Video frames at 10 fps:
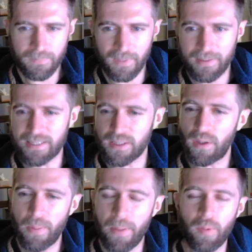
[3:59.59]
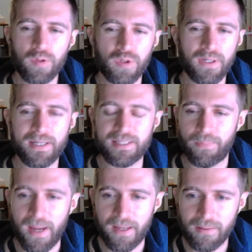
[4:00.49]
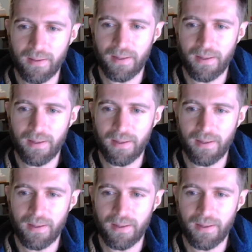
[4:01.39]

there's a lot of people who treat it as a beta,